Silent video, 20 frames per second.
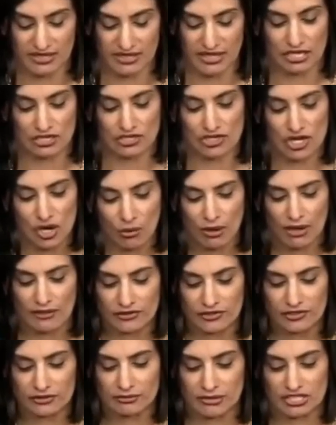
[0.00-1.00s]
that no
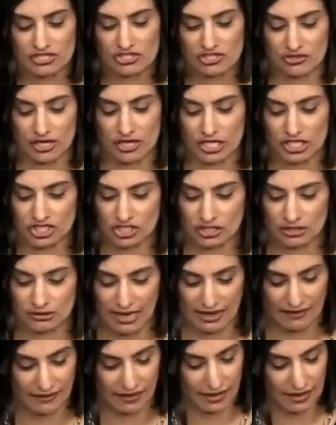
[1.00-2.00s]
other administration
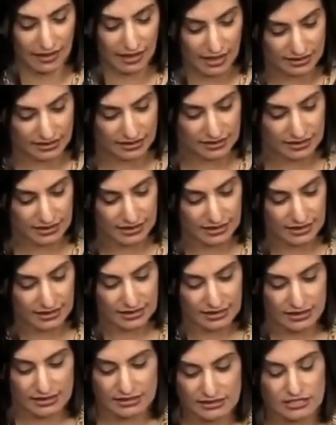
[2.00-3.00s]
had the guts
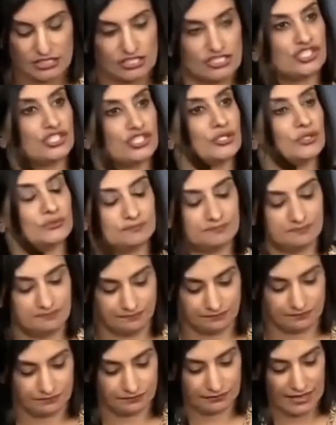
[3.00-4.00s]
to do.
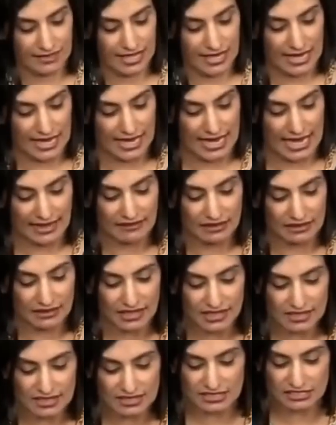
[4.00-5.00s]
And the
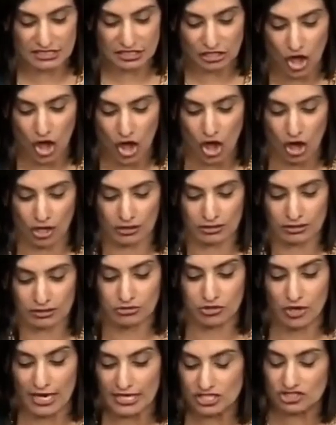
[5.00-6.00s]
list is long.
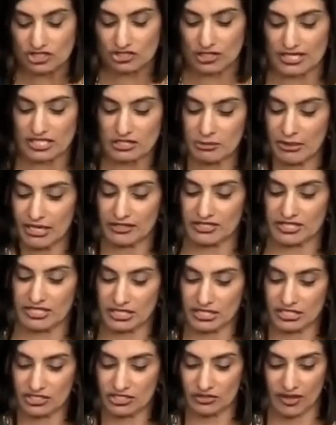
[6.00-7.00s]
Price
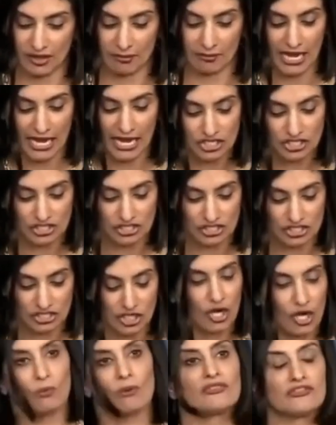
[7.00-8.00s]
transparency so that patients
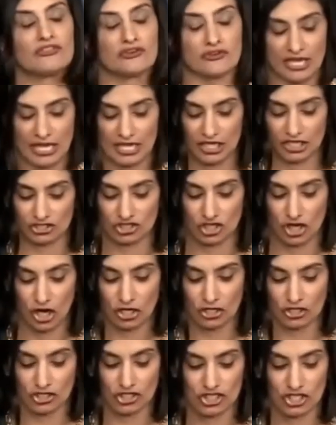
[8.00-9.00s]
know what they're getting
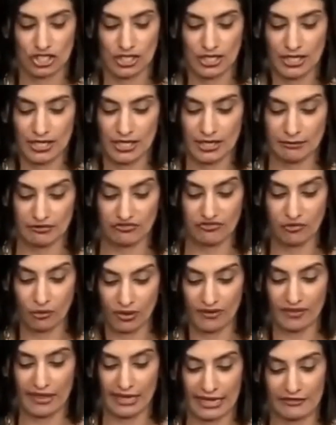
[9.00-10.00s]
charged
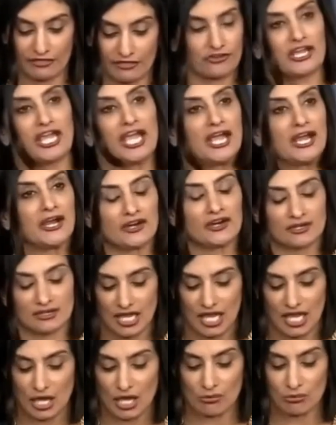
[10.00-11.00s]
before they get their care,
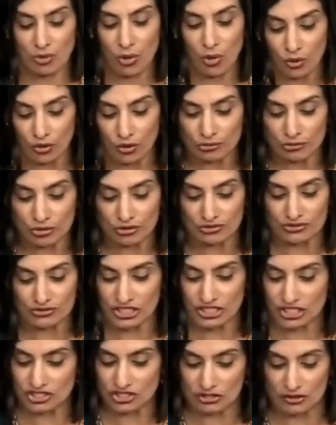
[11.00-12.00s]
portable
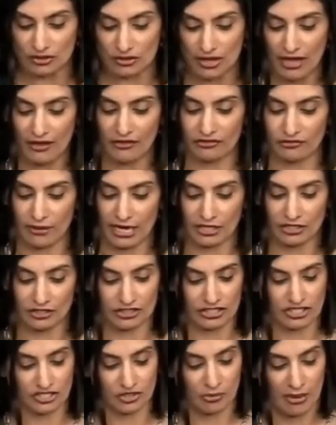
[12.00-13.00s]
digital health
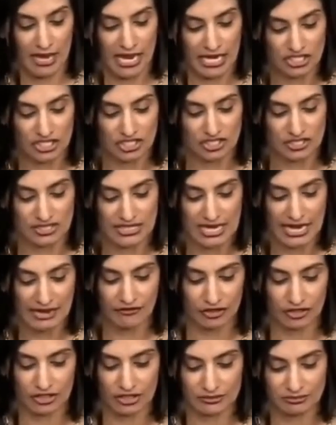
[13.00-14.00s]
records so patients have
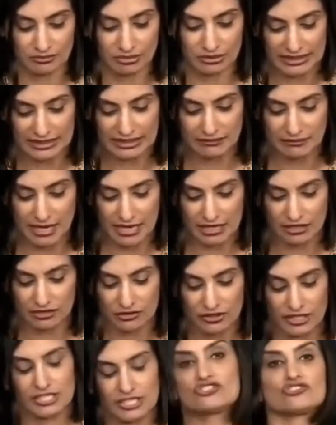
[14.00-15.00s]
their complete
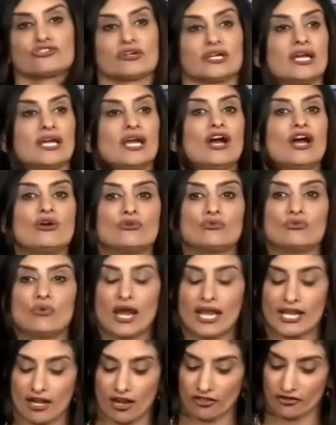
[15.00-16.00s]
medical history
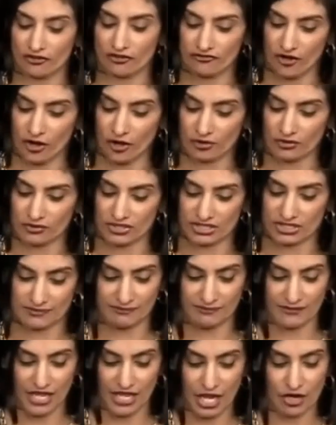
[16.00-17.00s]
right on their phones,
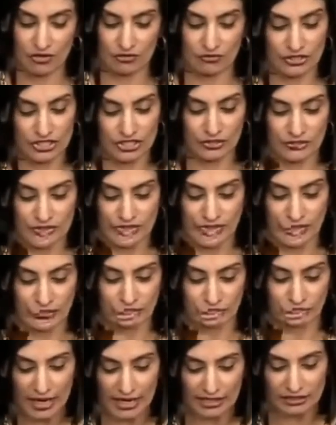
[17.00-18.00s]

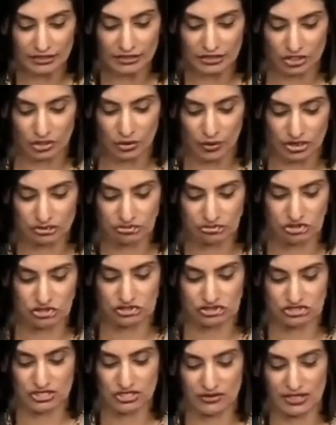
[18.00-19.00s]
reducing regulatory
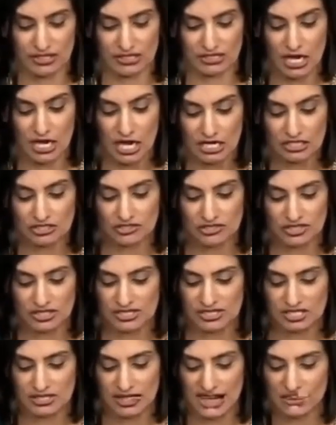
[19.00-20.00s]
burden so that doctors
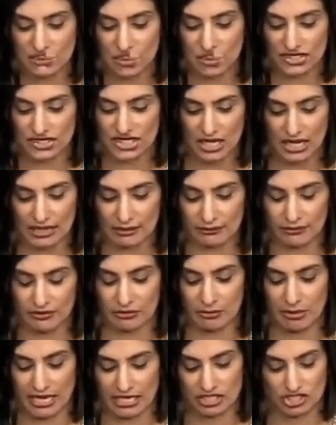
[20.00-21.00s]
can spend more time with
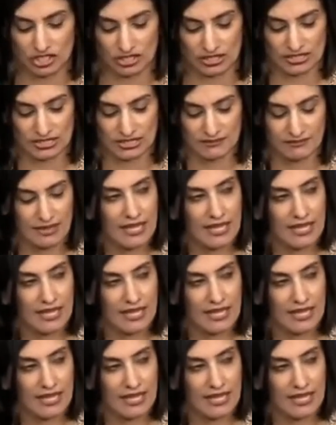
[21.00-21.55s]
patients.